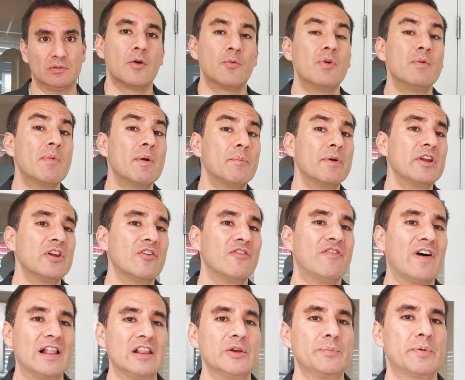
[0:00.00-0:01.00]
Remember, your
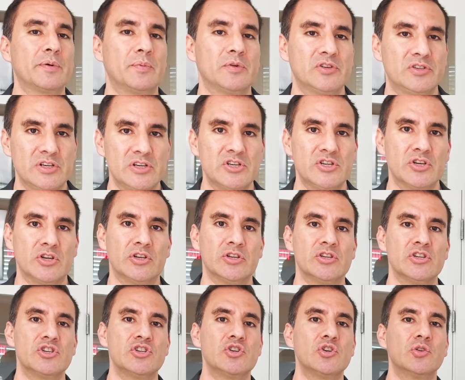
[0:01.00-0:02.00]
value proposition
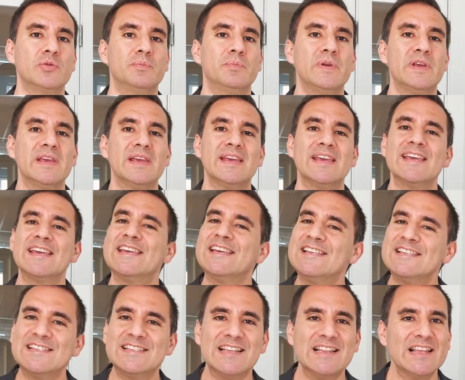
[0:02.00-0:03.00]
should be
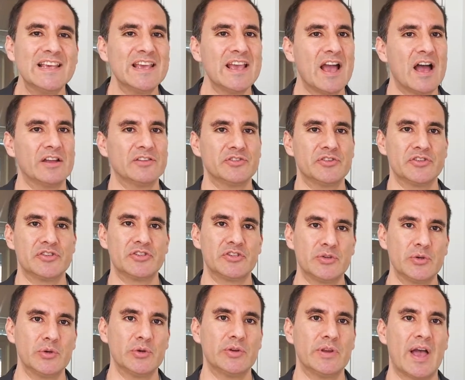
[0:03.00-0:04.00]
easily
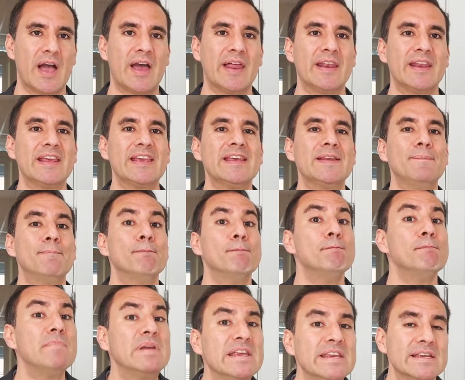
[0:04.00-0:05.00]
understood and
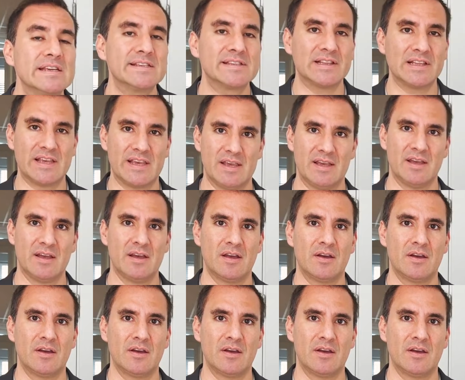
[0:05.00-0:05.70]
immediately